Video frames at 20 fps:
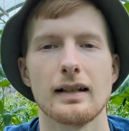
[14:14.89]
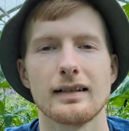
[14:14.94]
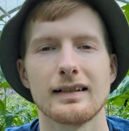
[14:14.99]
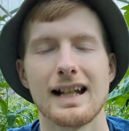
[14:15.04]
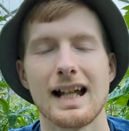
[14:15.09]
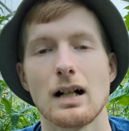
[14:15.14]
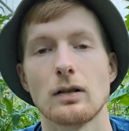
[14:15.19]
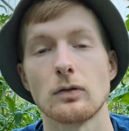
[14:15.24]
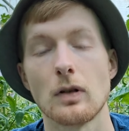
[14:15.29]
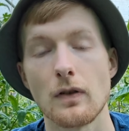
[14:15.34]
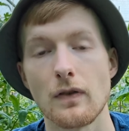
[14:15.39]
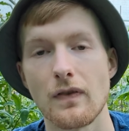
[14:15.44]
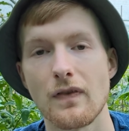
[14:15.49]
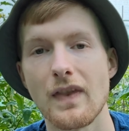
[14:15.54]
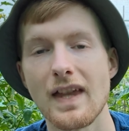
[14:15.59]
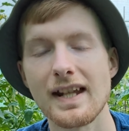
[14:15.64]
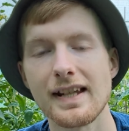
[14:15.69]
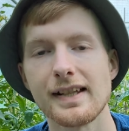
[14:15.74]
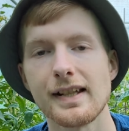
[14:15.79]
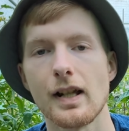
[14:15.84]
Now,
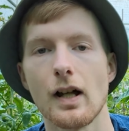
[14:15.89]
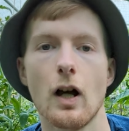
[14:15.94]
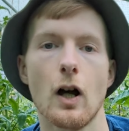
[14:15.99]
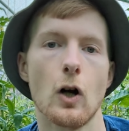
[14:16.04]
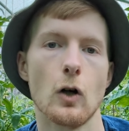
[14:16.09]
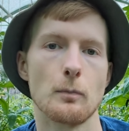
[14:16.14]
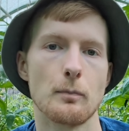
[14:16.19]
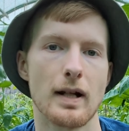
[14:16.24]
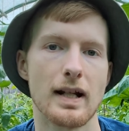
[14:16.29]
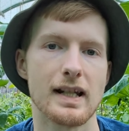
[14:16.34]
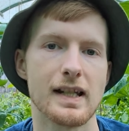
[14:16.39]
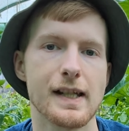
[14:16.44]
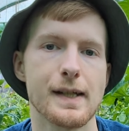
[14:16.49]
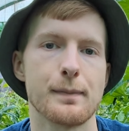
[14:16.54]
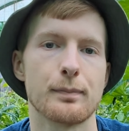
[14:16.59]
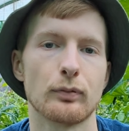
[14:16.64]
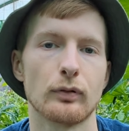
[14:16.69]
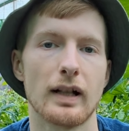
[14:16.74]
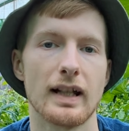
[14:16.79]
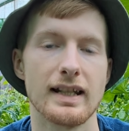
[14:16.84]
this homemade
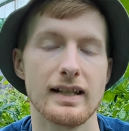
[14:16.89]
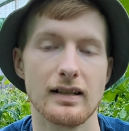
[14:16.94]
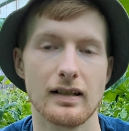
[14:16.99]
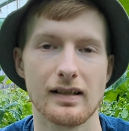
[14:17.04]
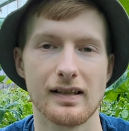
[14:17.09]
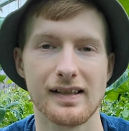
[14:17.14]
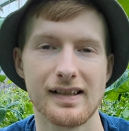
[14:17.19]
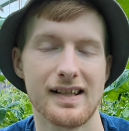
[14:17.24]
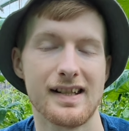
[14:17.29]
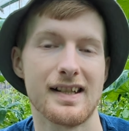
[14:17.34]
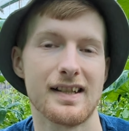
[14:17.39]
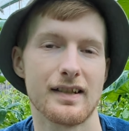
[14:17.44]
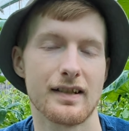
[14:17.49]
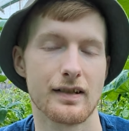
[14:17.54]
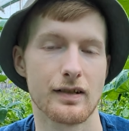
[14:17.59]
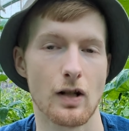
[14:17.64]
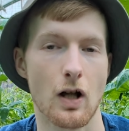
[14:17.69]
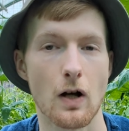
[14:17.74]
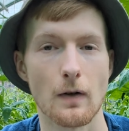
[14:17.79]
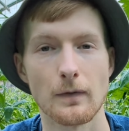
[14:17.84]
spray
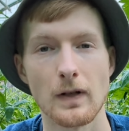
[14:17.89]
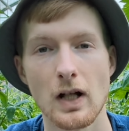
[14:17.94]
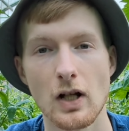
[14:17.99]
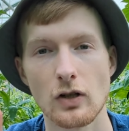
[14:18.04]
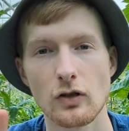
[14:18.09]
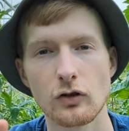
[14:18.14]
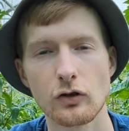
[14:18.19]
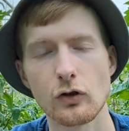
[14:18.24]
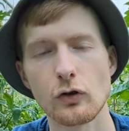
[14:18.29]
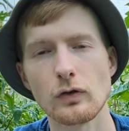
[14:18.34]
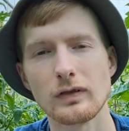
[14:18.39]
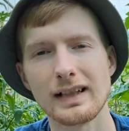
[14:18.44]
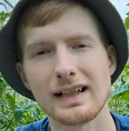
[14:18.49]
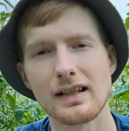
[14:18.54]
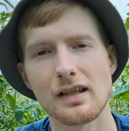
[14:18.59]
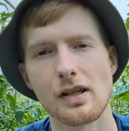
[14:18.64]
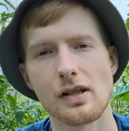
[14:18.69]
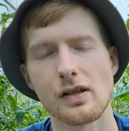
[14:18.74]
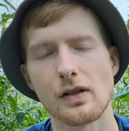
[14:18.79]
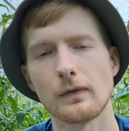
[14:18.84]
consists of 2
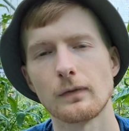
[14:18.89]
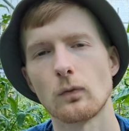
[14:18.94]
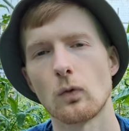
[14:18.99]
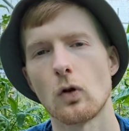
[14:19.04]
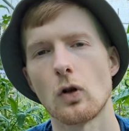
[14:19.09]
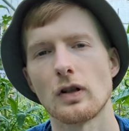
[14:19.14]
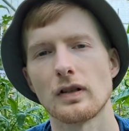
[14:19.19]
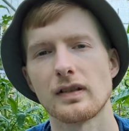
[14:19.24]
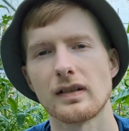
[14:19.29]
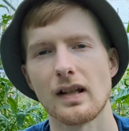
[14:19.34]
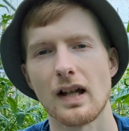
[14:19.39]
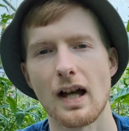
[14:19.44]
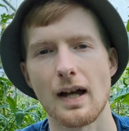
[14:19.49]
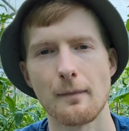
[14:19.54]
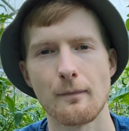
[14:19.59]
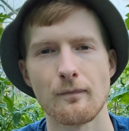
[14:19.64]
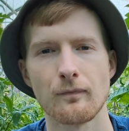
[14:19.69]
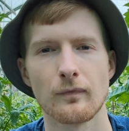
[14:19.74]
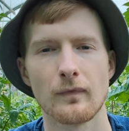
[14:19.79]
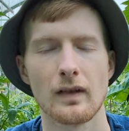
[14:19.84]
litres of water,
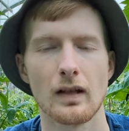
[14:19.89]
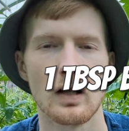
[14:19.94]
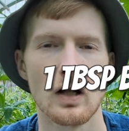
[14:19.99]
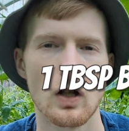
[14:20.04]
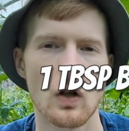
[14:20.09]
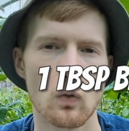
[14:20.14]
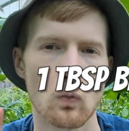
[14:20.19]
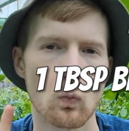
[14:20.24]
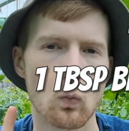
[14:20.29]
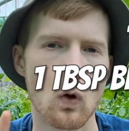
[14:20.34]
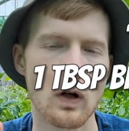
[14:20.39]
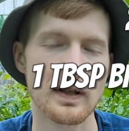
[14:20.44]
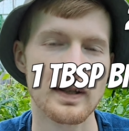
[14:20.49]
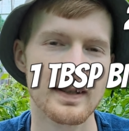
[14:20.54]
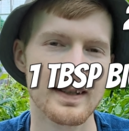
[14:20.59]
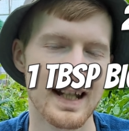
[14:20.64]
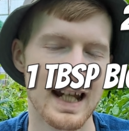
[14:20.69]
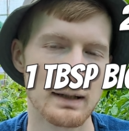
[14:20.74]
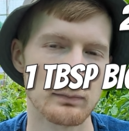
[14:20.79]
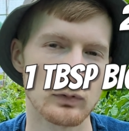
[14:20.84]
1
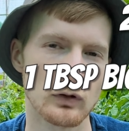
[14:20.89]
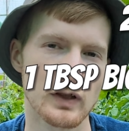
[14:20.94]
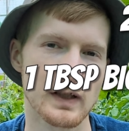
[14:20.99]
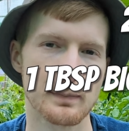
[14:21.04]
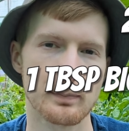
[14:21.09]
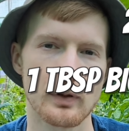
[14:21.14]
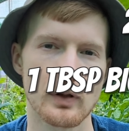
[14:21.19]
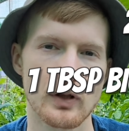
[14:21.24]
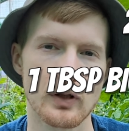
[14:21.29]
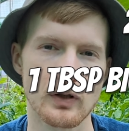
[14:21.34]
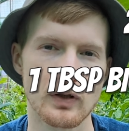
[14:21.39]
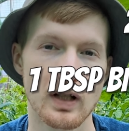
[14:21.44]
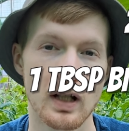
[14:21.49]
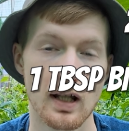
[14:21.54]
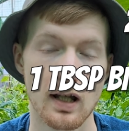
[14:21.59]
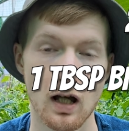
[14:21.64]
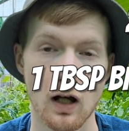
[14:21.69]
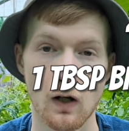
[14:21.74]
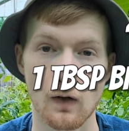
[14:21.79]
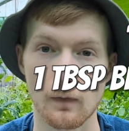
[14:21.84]
tablespoon
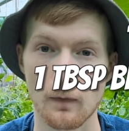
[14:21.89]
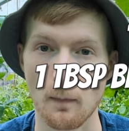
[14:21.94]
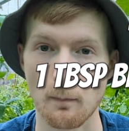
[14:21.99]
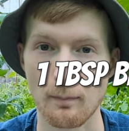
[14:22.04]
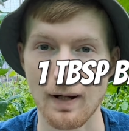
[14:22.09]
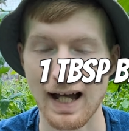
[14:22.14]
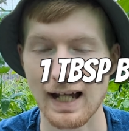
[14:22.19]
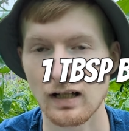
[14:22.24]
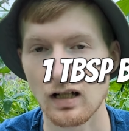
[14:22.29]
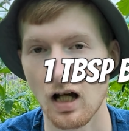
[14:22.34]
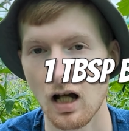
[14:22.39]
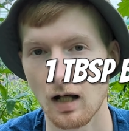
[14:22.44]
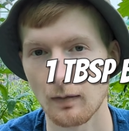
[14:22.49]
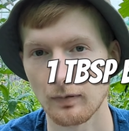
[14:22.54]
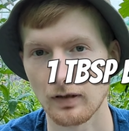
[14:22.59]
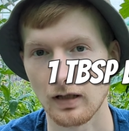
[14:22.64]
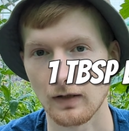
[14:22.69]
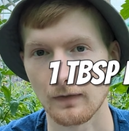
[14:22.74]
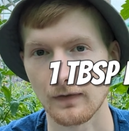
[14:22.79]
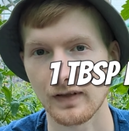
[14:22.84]
of
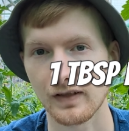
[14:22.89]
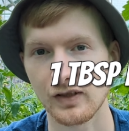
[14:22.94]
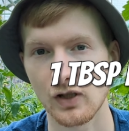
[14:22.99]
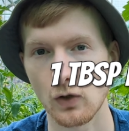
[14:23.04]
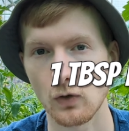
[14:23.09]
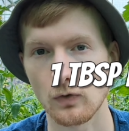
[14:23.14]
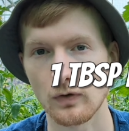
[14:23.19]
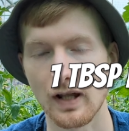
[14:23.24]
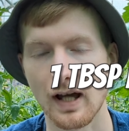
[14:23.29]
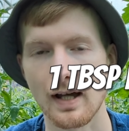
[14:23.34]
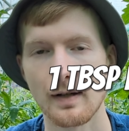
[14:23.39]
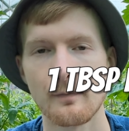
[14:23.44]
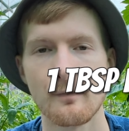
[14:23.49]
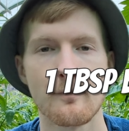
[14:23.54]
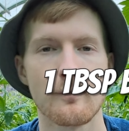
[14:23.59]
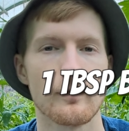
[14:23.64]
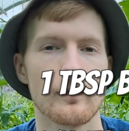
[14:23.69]
bicarbonate of soda,